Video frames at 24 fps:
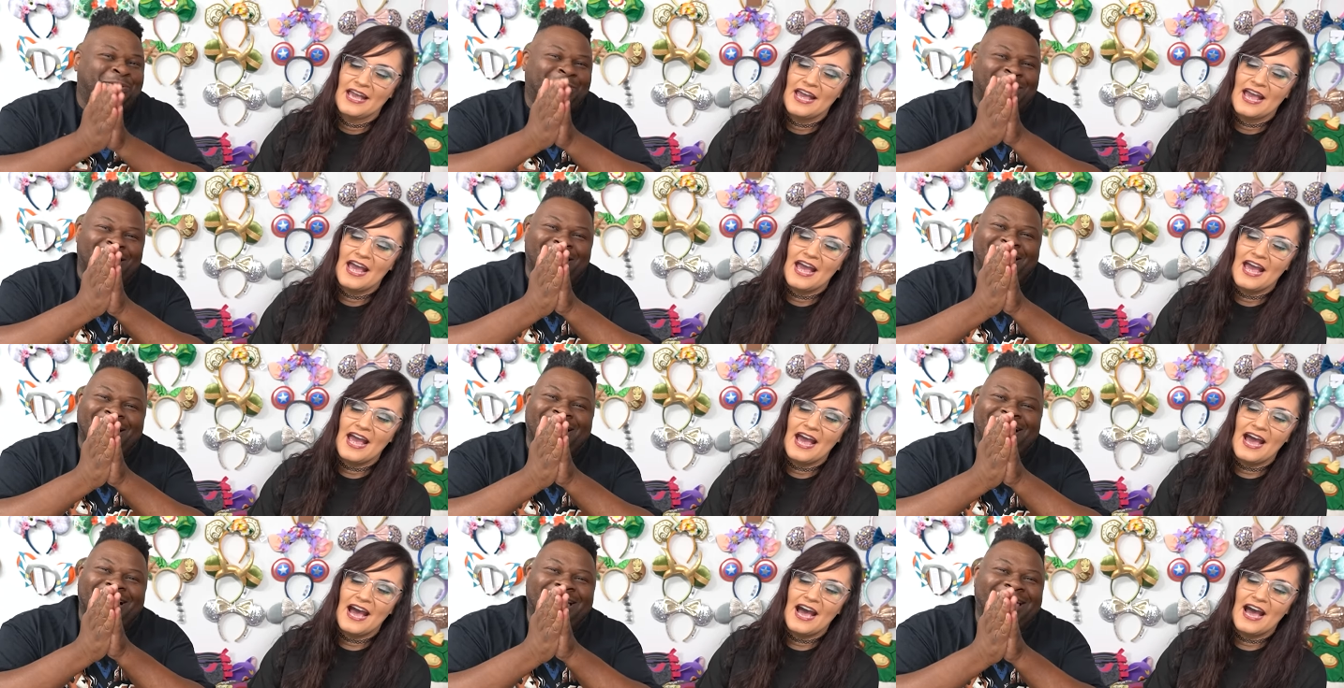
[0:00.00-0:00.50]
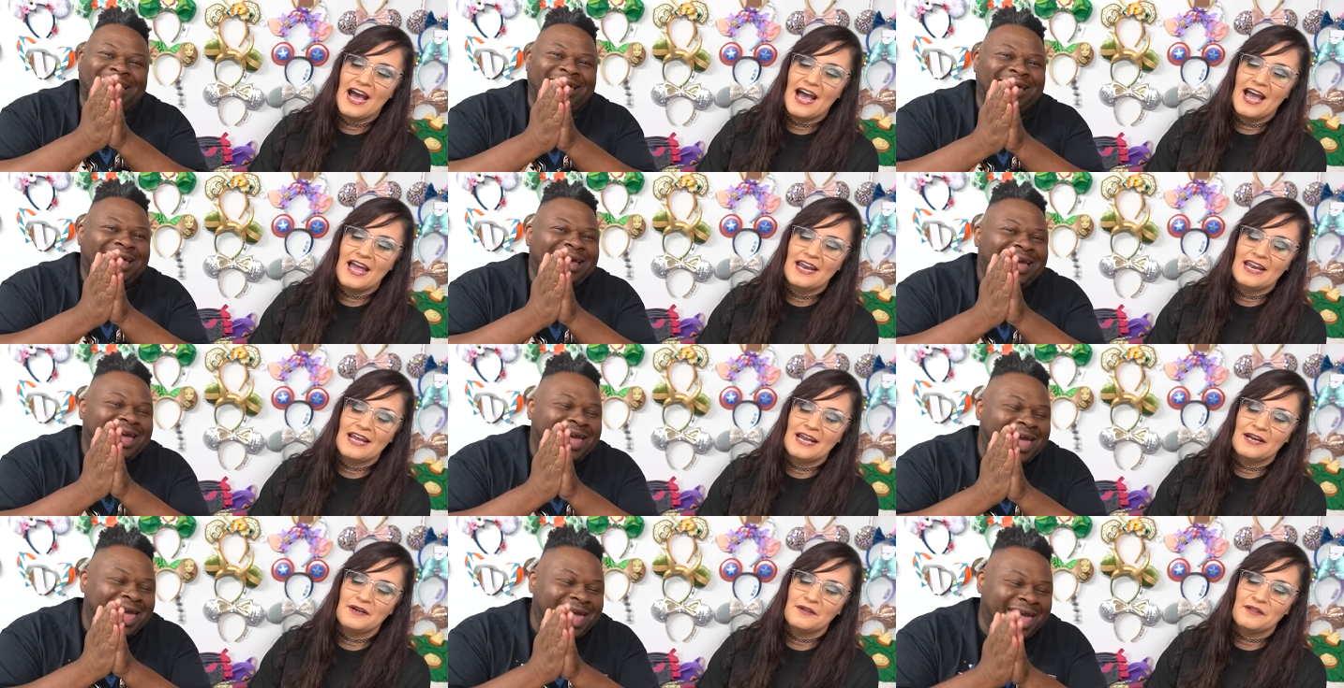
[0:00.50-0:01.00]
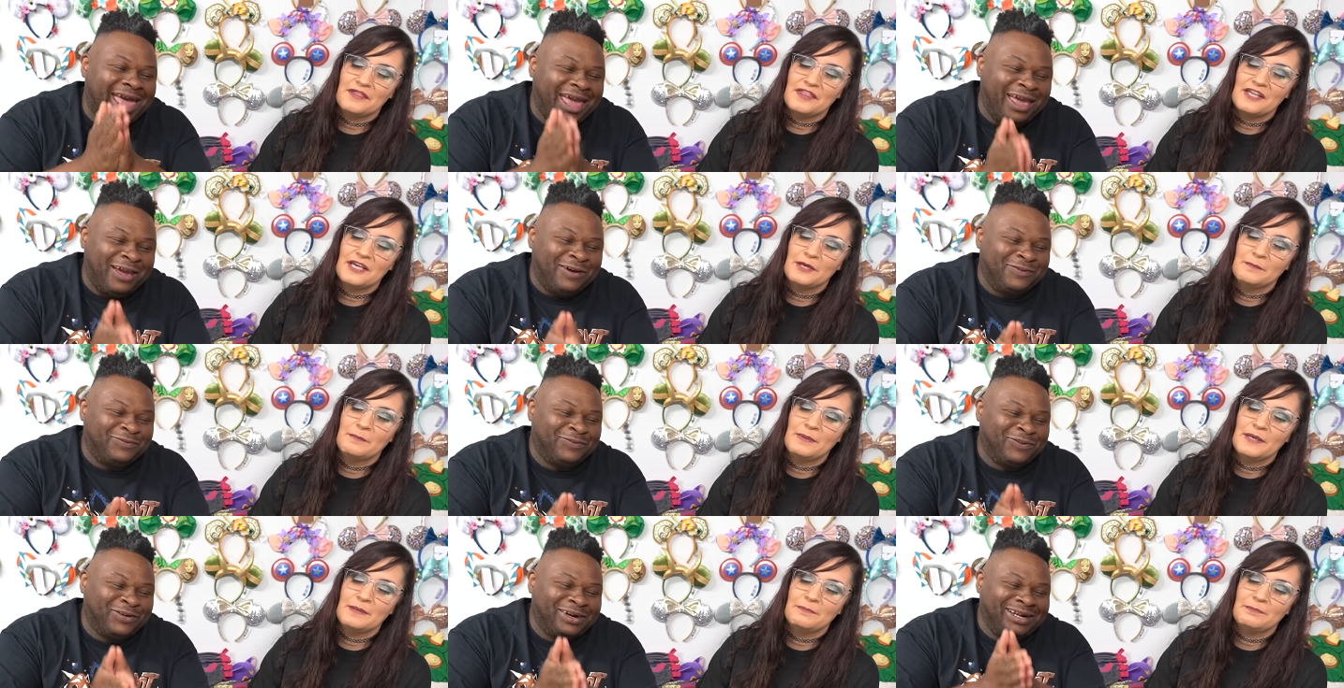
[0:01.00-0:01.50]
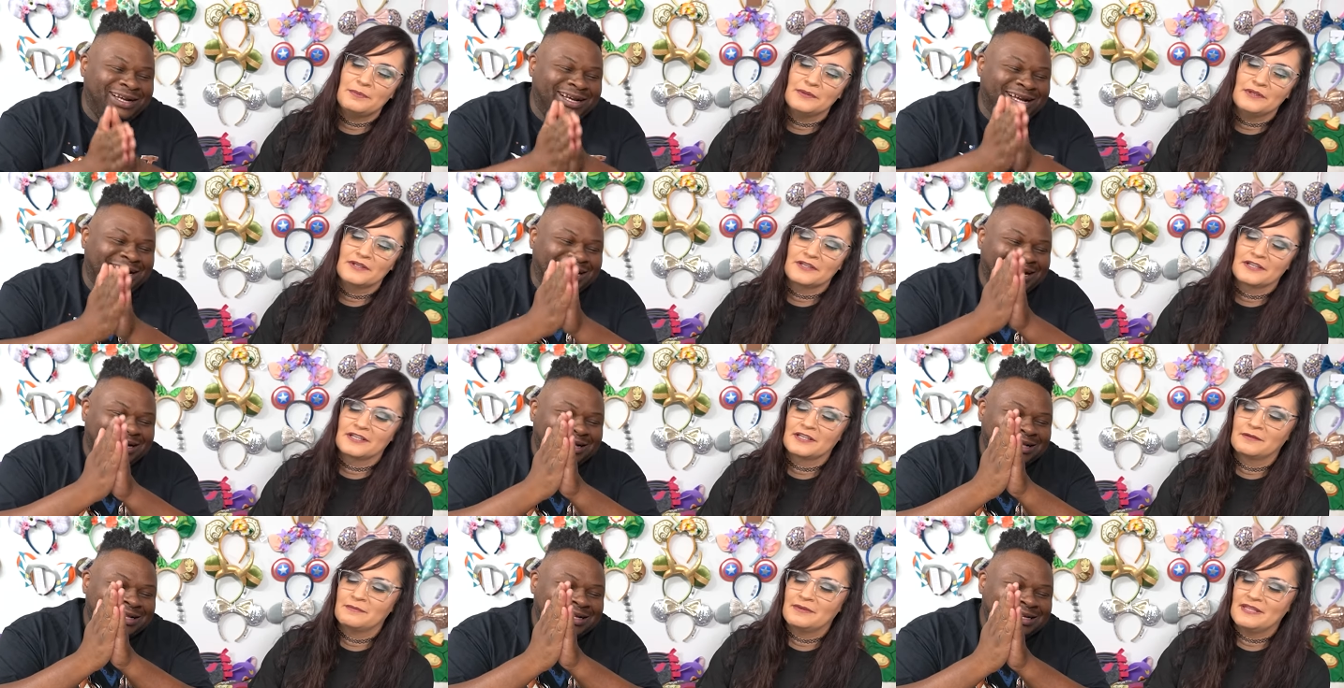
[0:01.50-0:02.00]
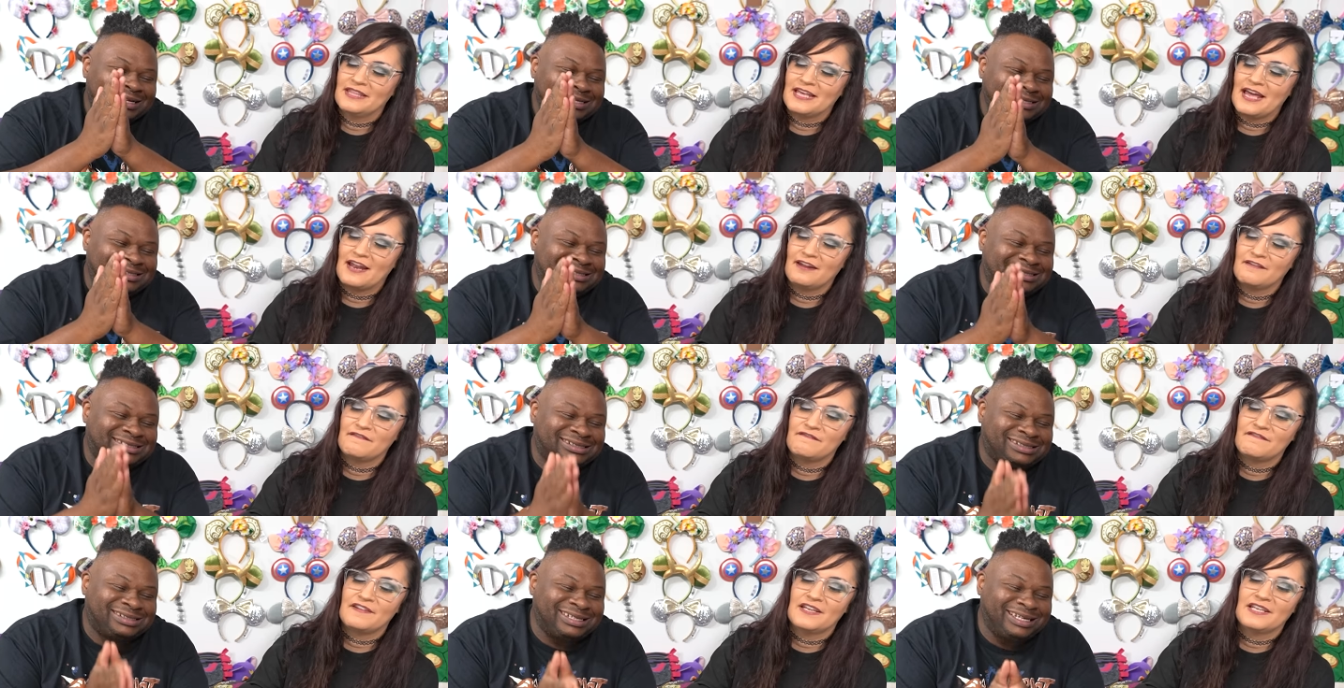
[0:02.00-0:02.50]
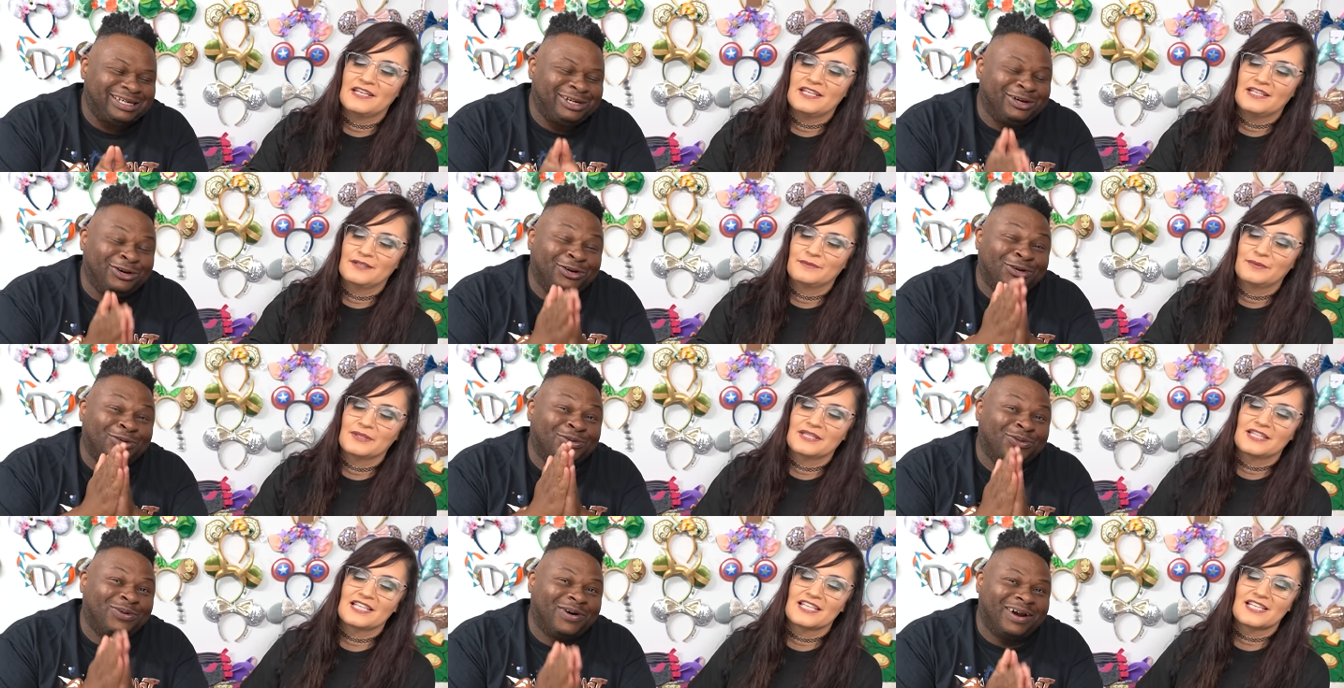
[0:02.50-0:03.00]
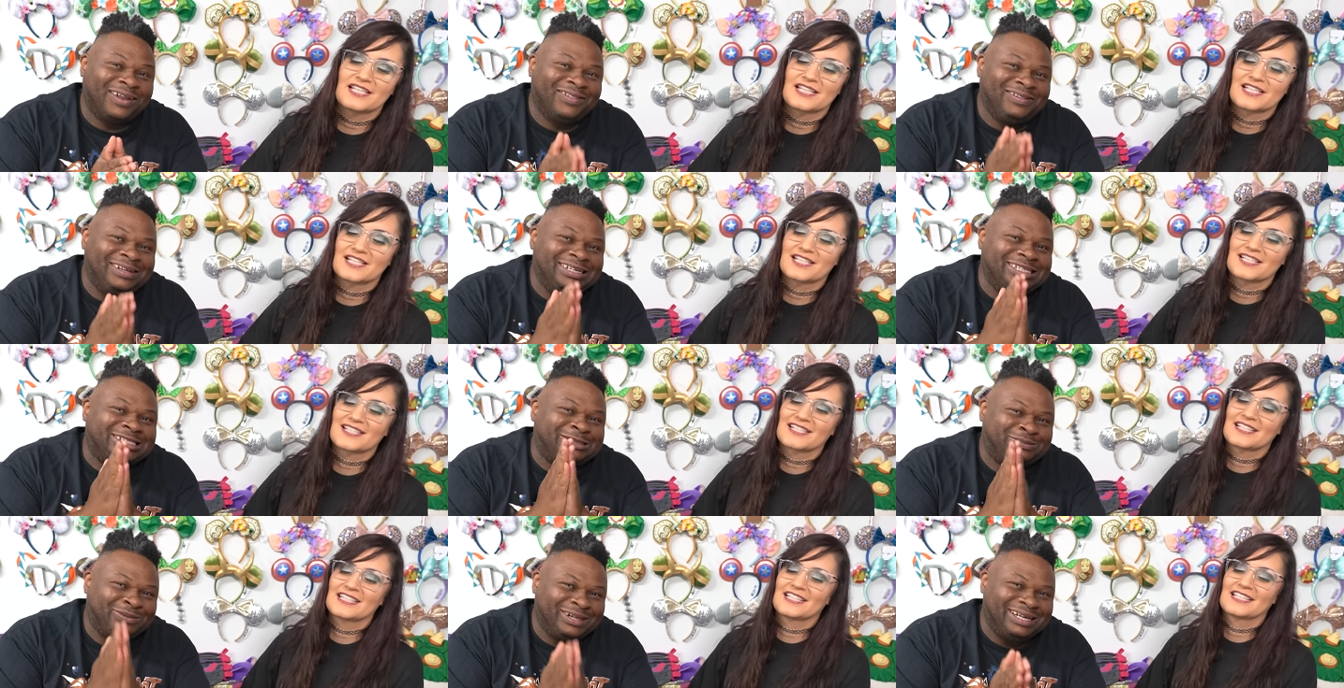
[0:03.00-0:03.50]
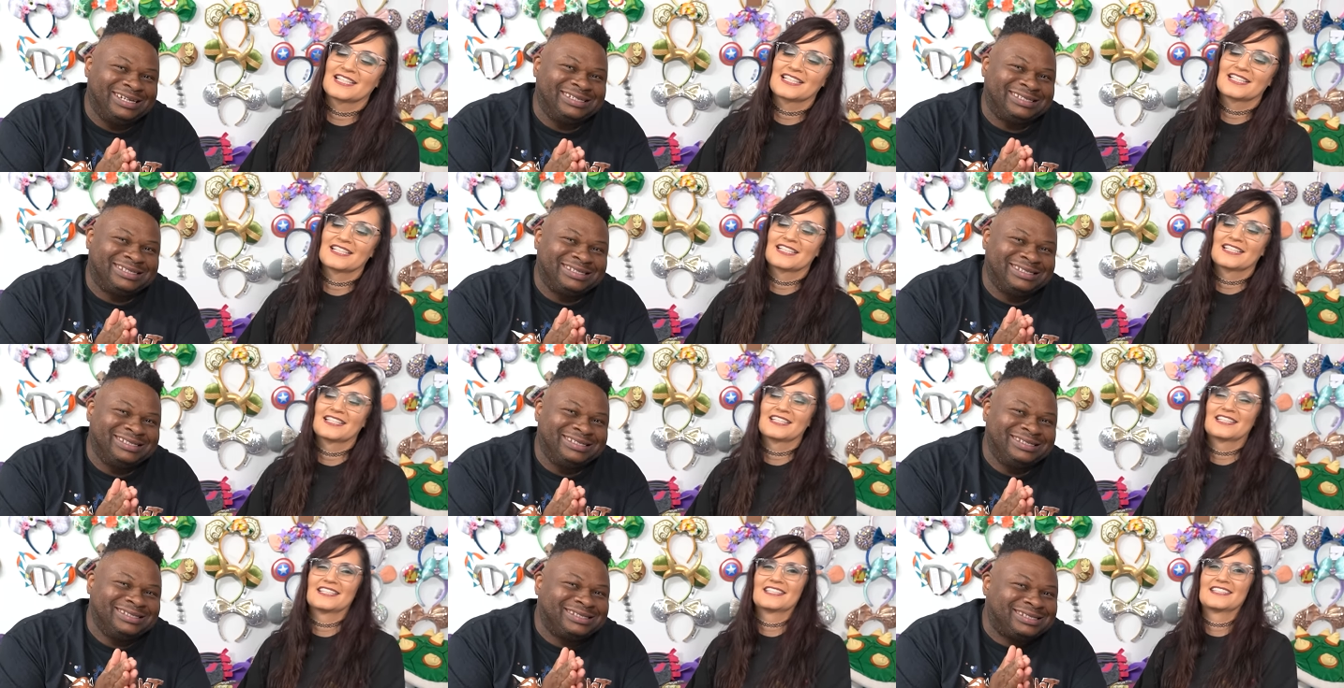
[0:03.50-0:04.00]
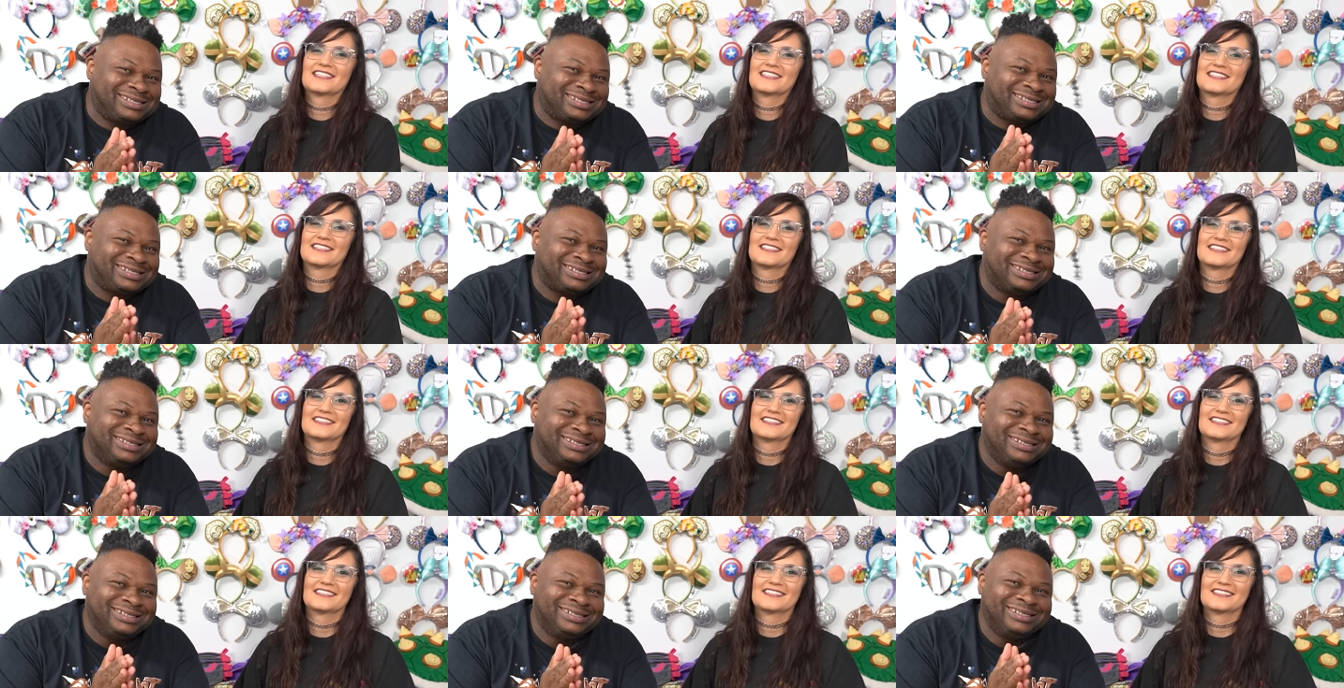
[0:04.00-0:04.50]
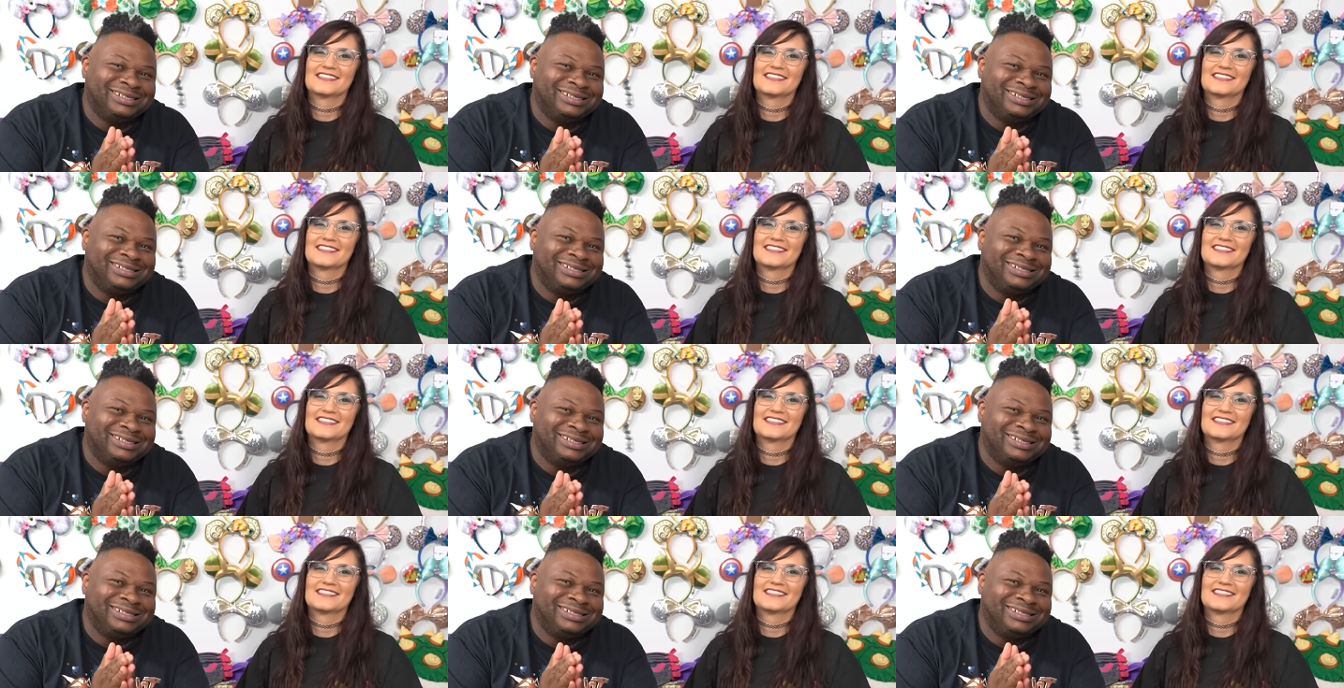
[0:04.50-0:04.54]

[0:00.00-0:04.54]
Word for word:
Speaker 1: but I, and I don't think people are going to be that offended. Single one this. of these places,